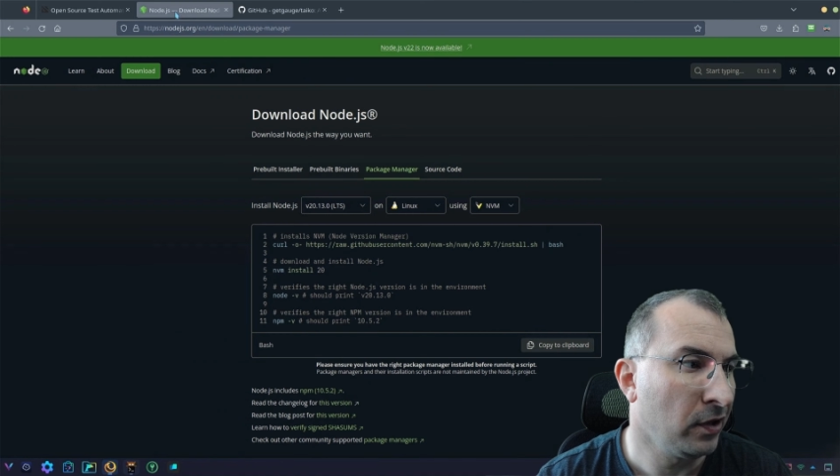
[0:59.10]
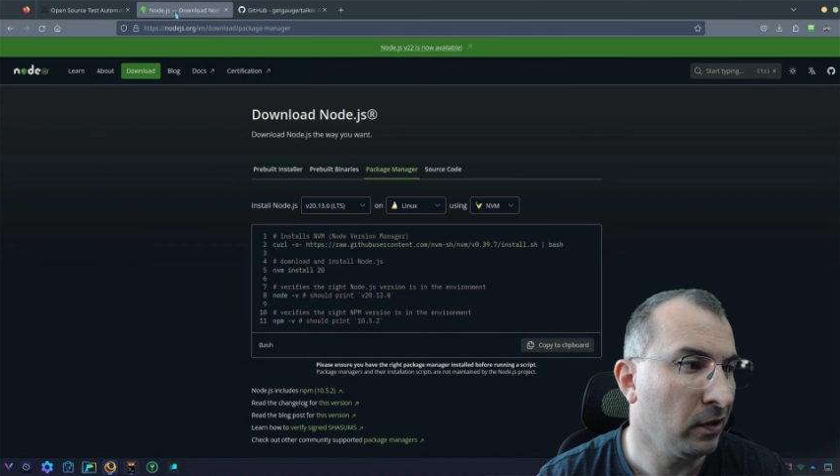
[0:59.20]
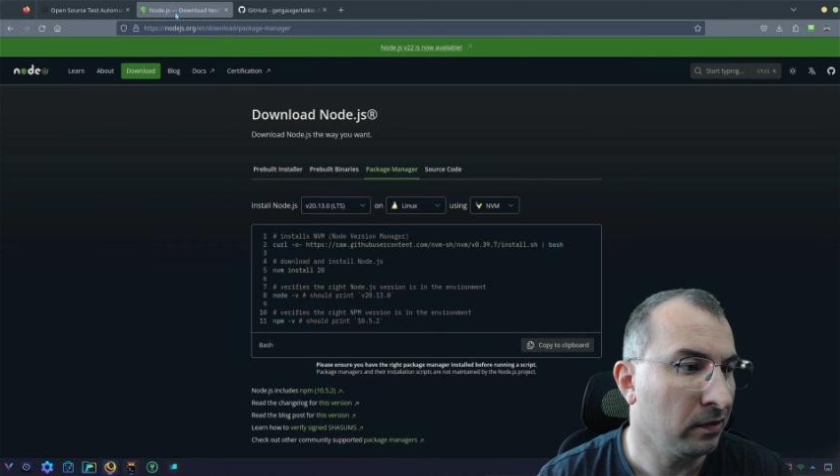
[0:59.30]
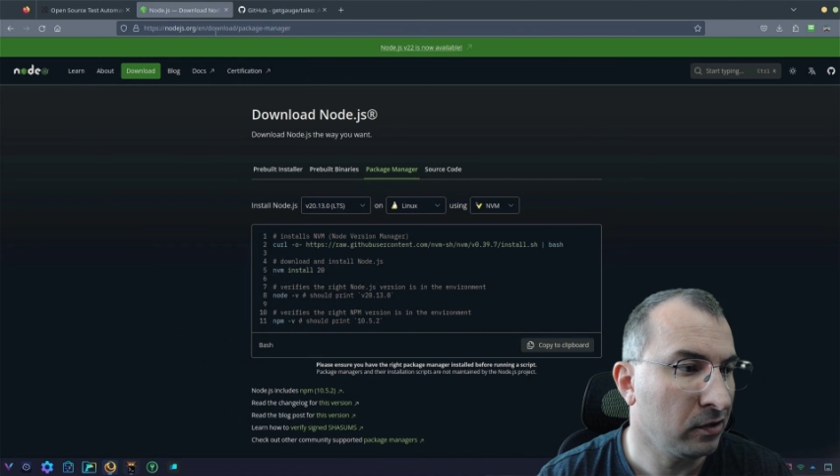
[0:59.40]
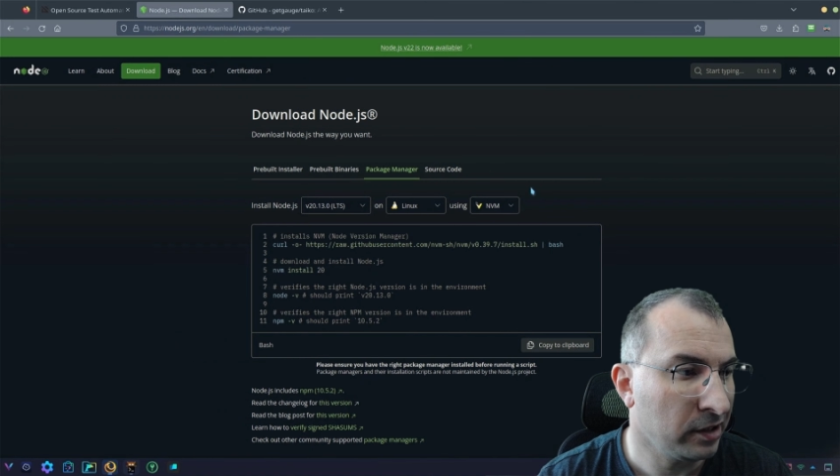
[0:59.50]

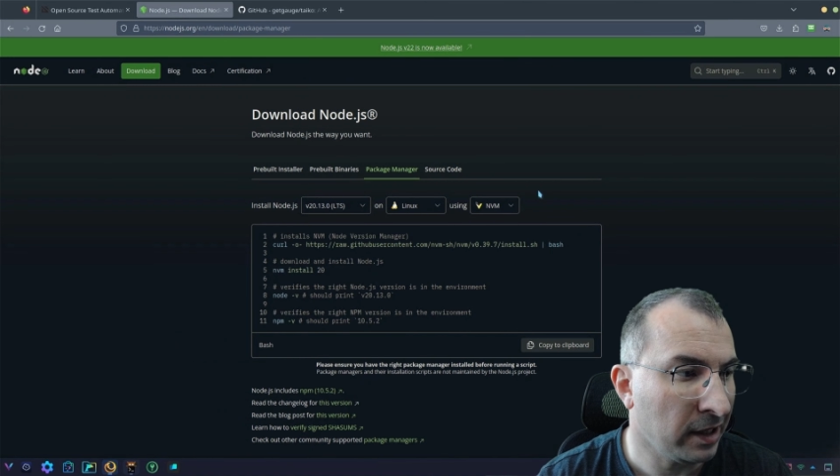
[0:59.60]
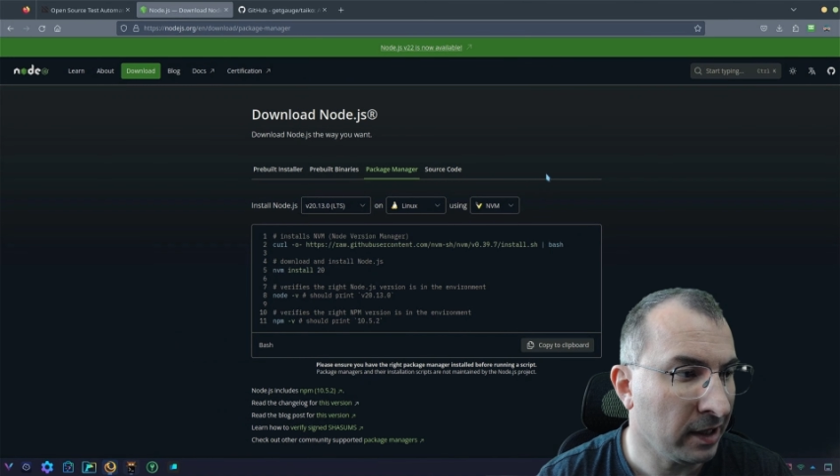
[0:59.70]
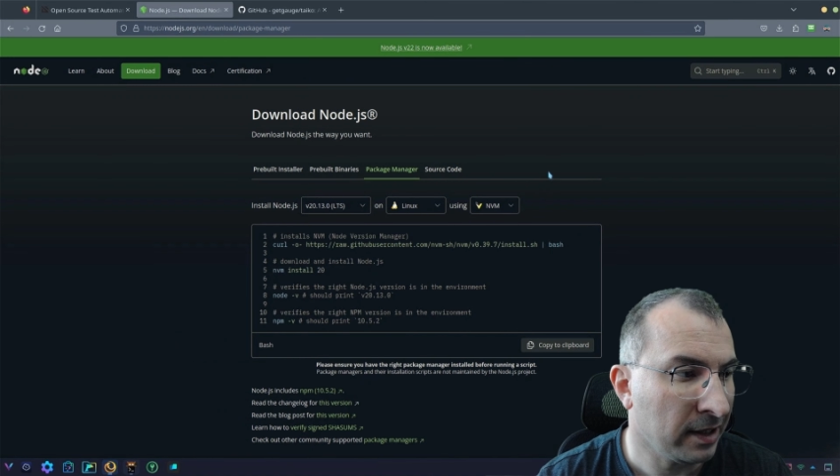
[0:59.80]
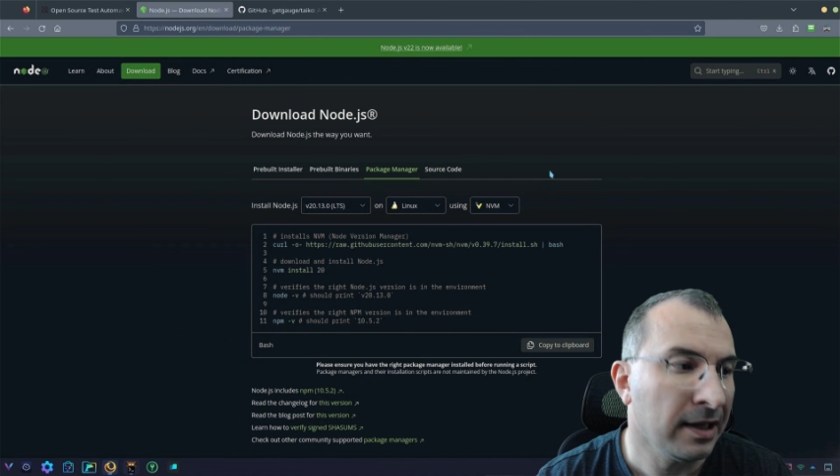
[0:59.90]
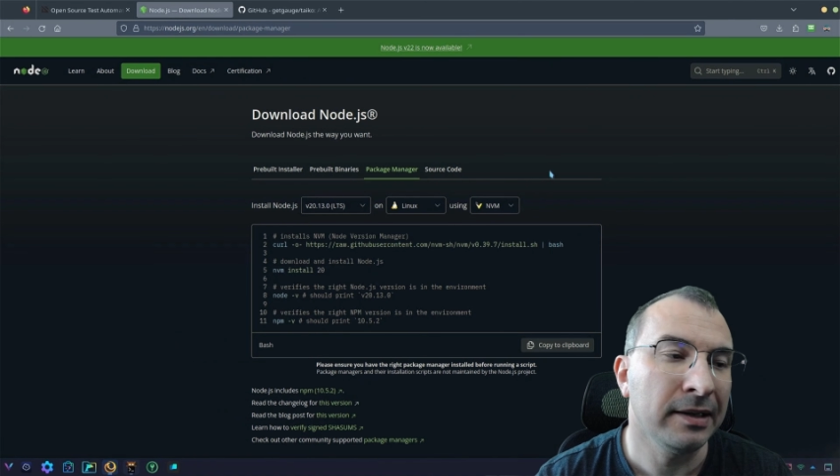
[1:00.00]

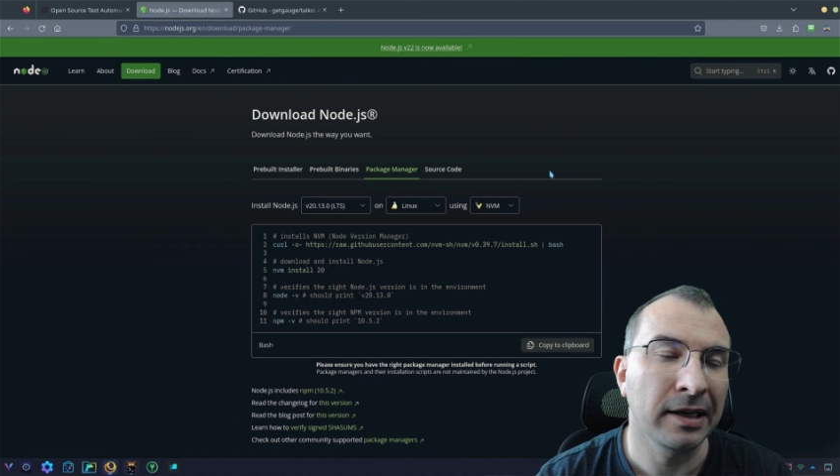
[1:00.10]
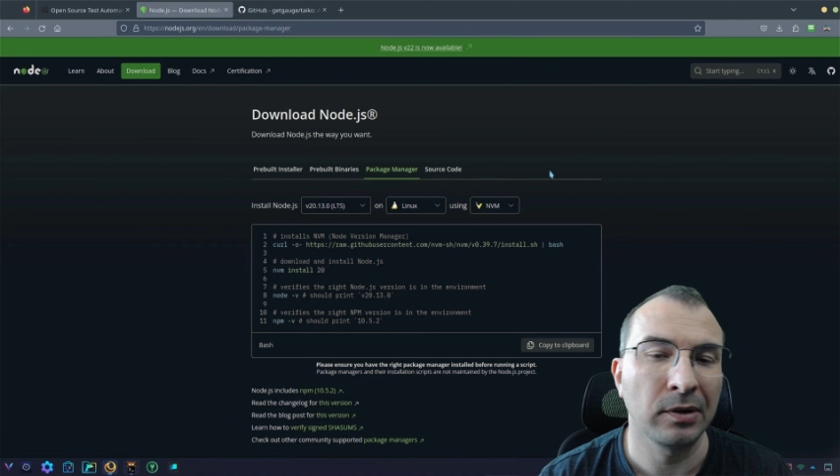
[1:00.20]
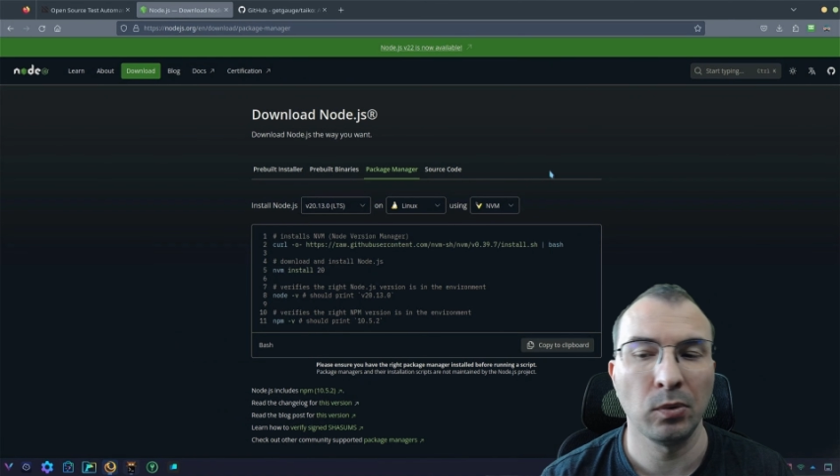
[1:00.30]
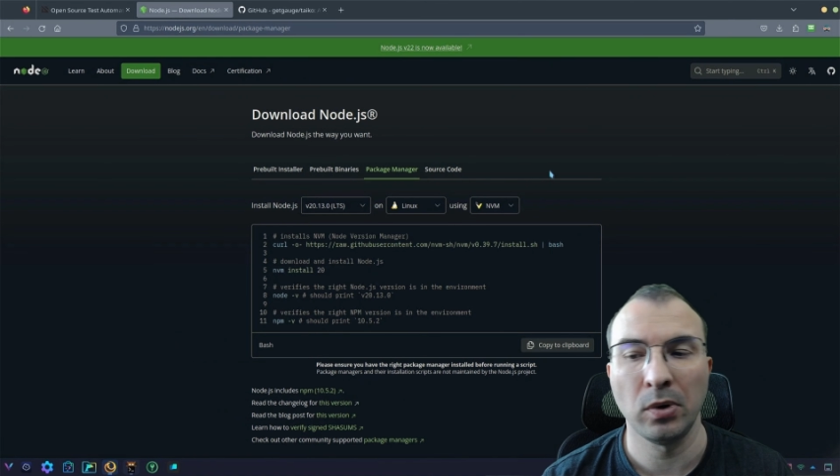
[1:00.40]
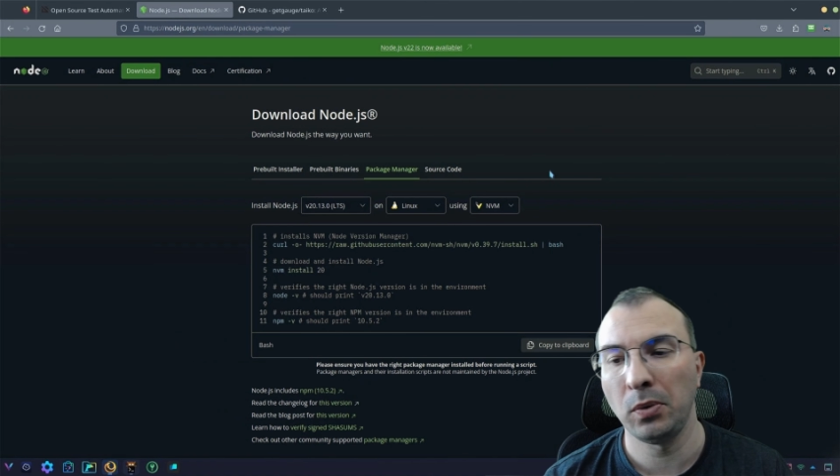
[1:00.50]
Node.js, and
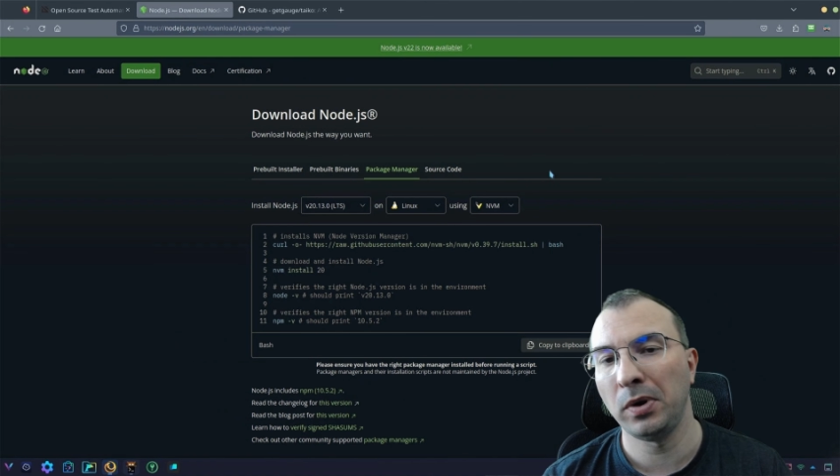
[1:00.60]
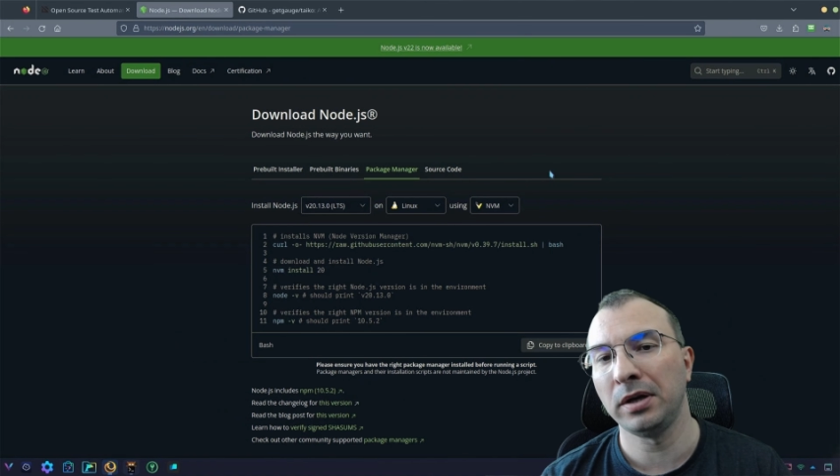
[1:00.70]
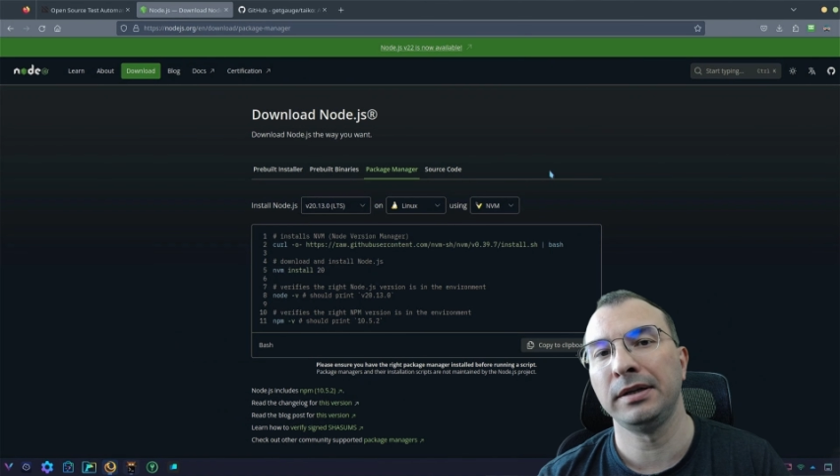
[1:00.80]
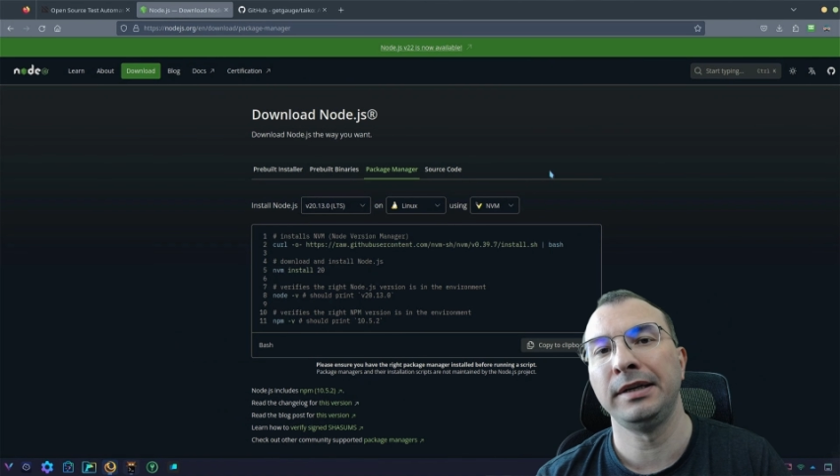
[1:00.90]
then we will